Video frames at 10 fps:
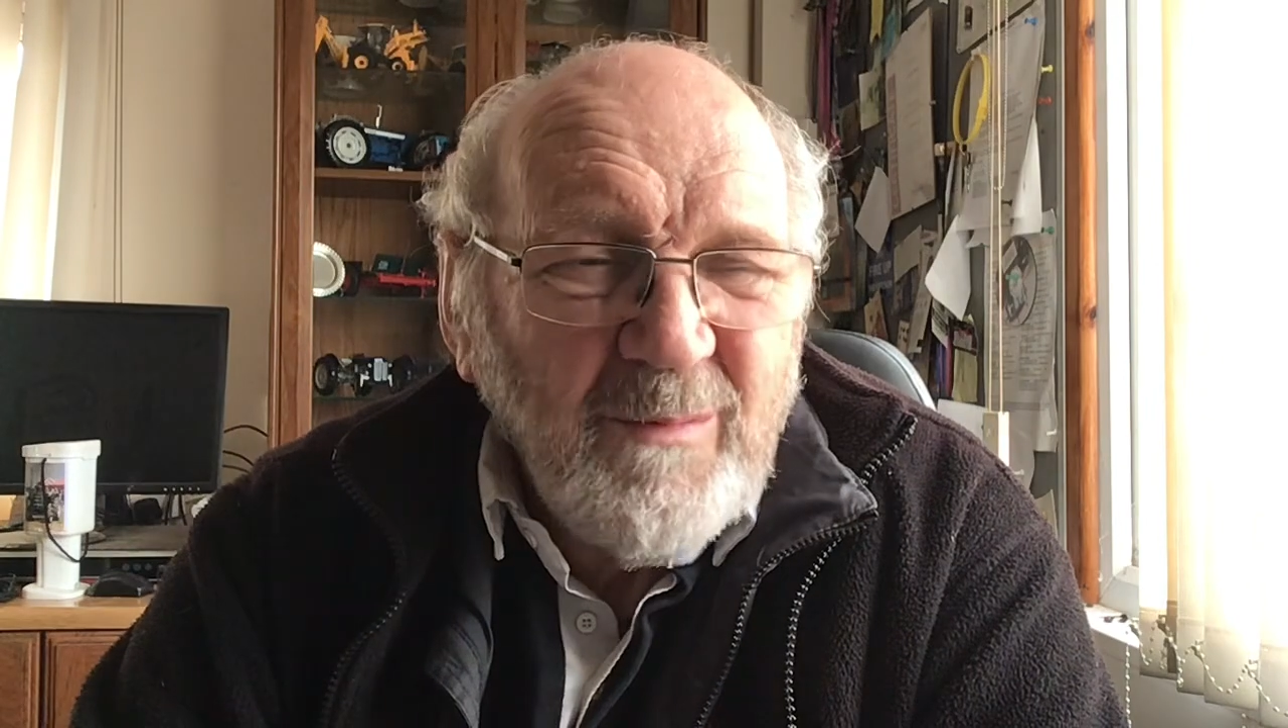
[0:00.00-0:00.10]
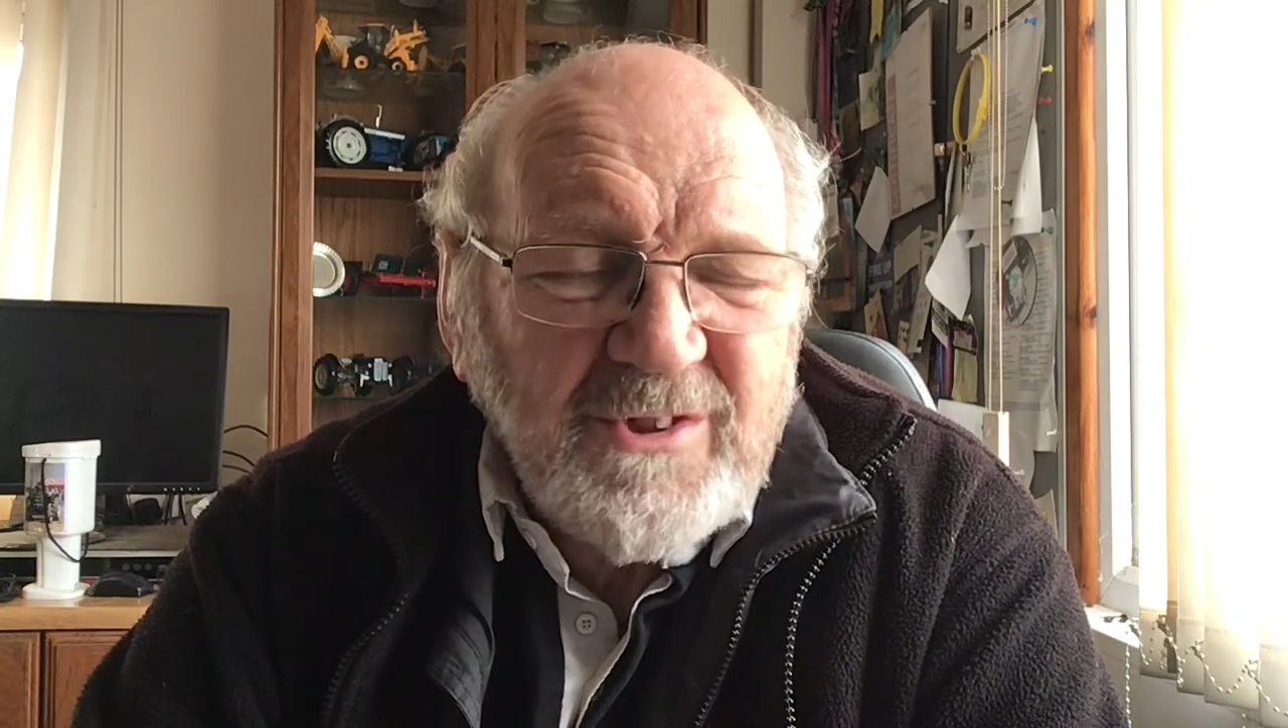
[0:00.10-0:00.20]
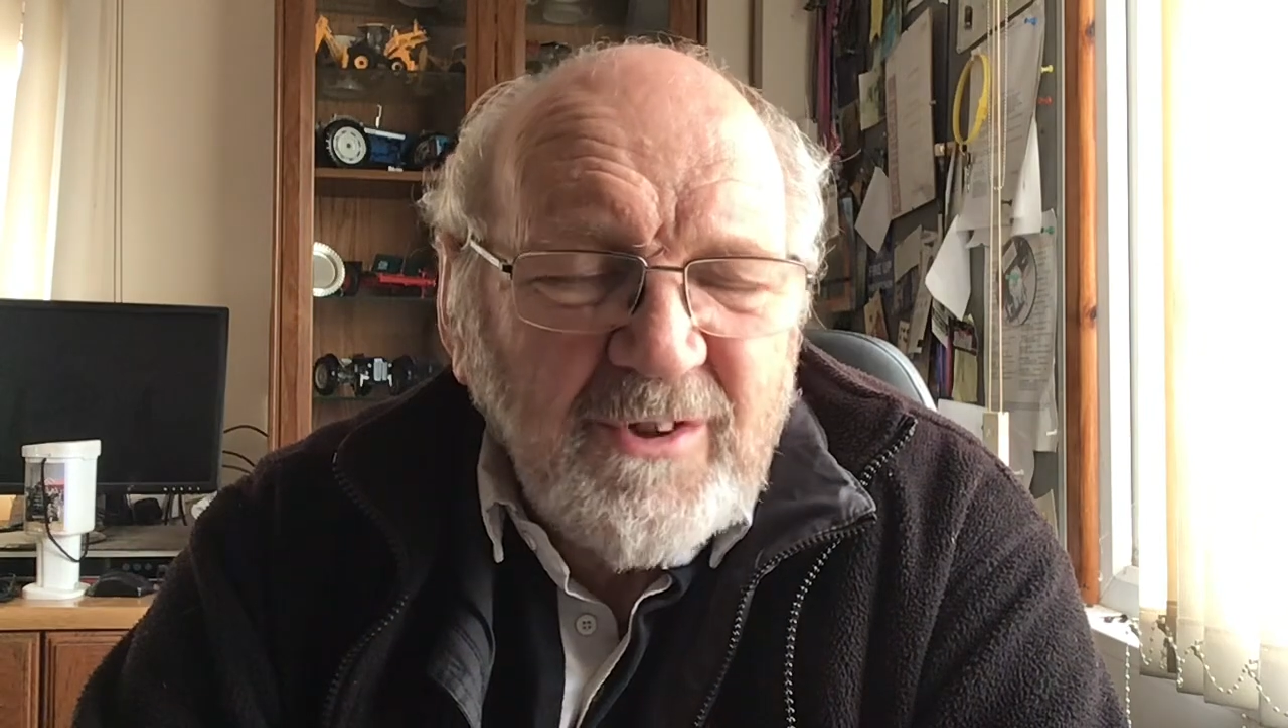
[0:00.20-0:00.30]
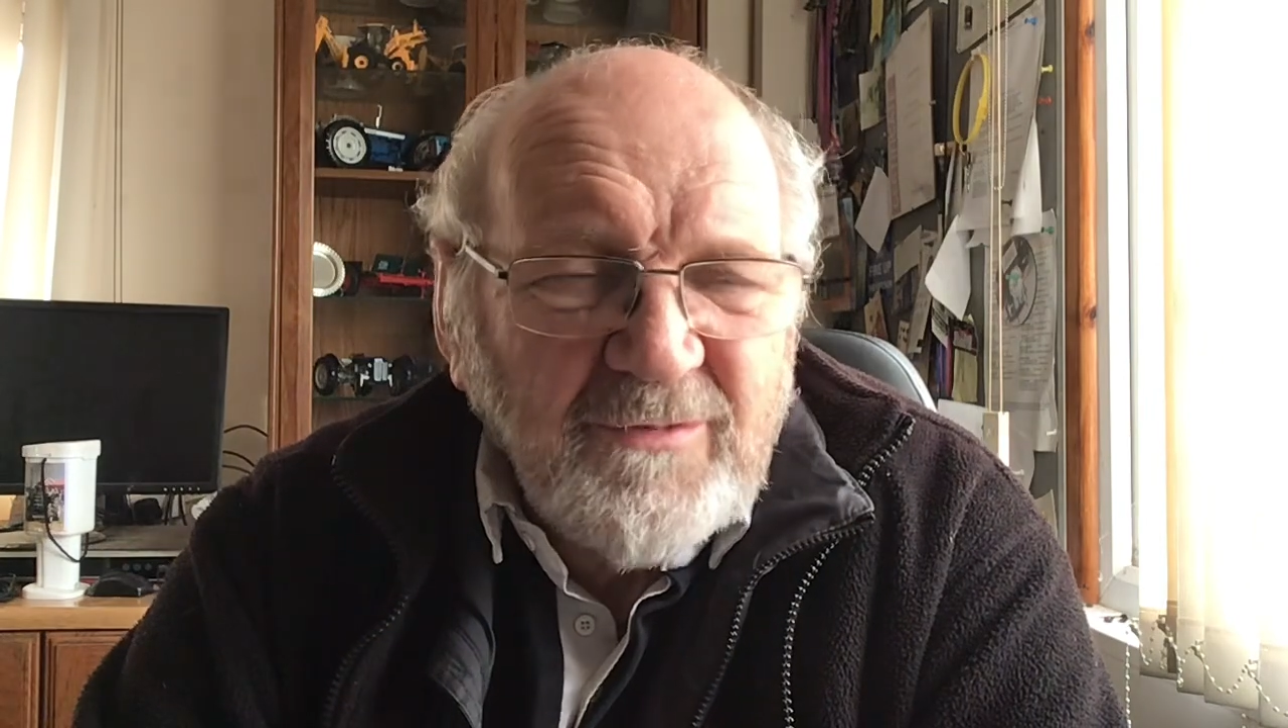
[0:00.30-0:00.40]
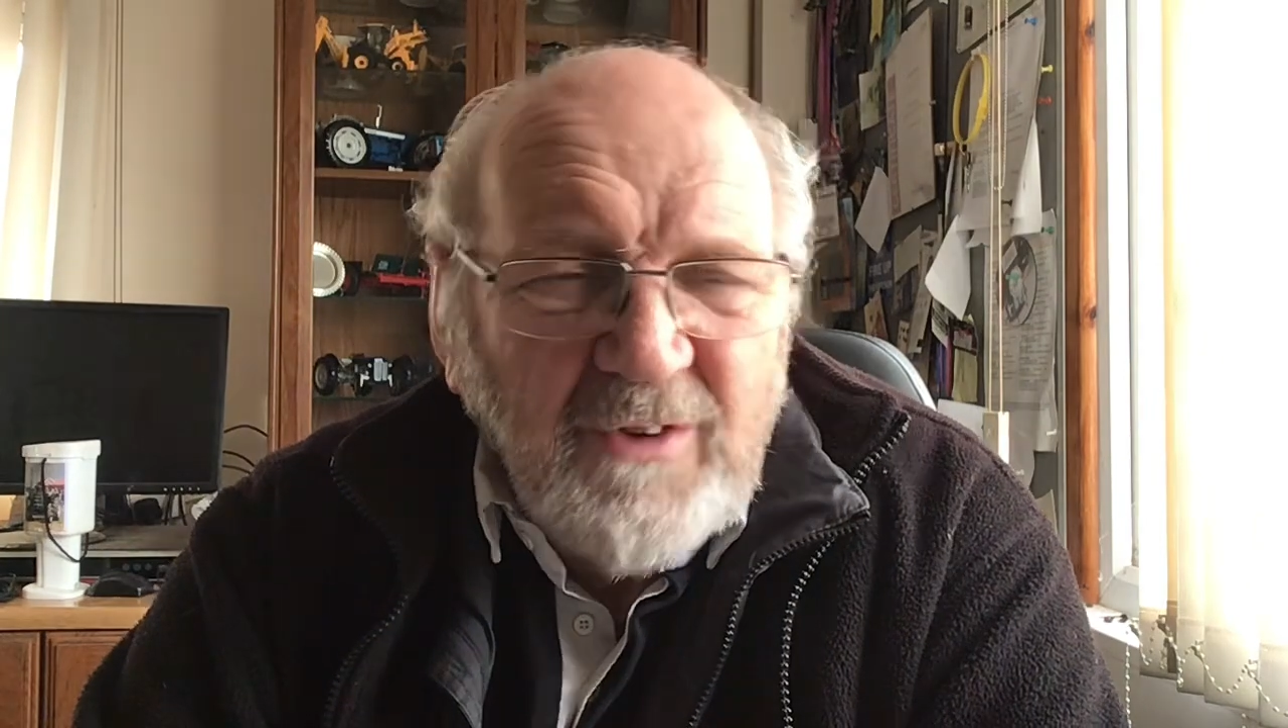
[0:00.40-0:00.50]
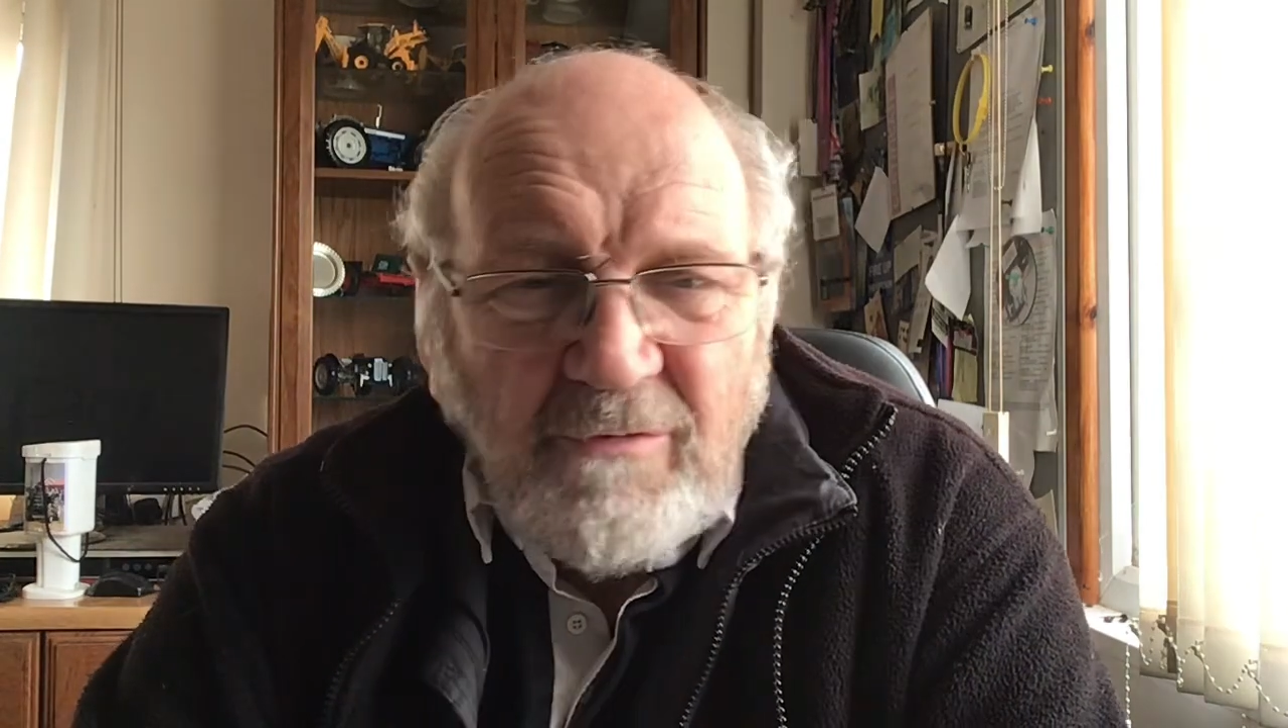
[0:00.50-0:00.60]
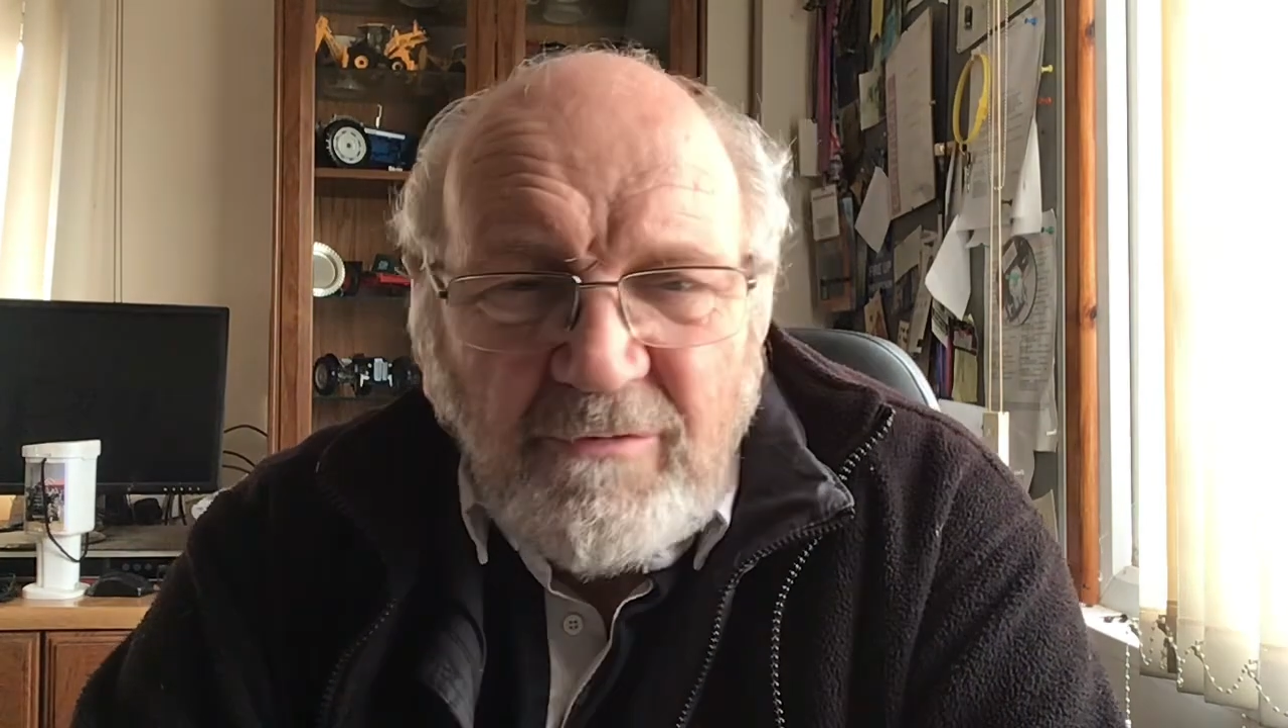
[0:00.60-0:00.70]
which I've not